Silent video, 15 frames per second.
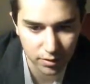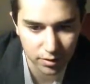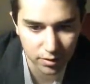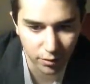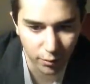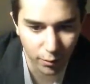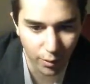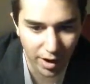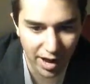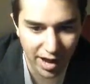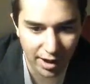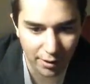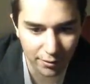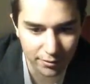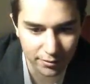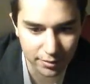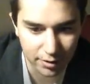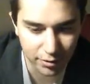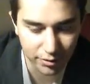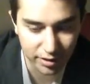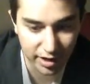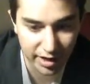Wow.
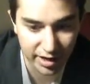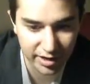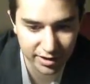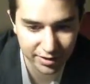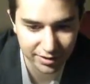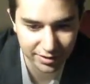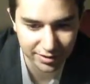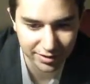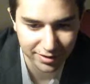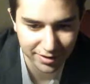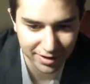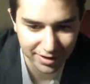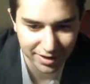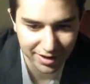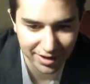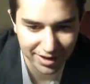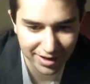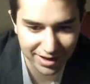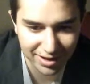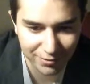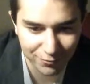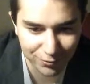Okay. And
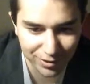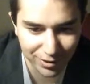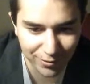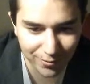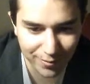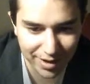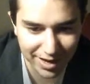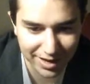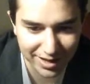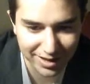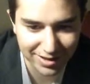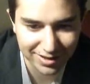if we don't make it...